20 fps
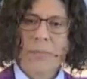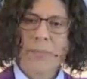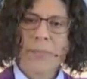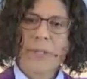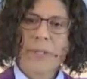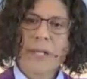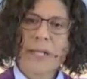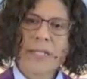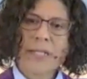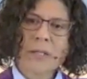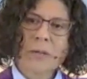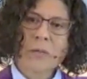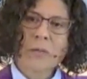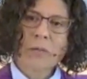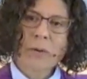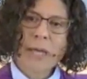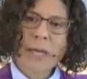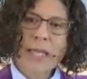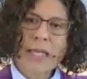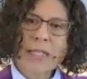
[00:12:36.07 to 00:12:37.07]
but as a
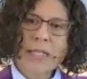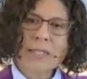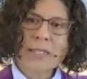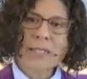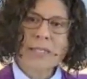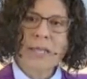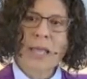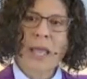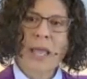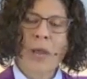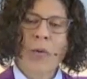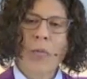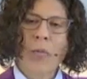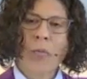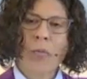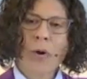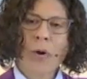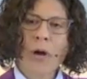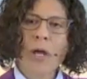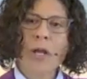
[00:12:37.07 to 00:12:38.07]
way to say,
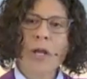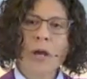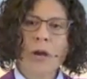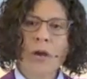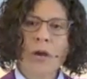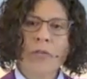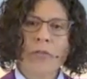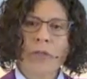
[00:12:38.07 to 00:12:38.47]
what are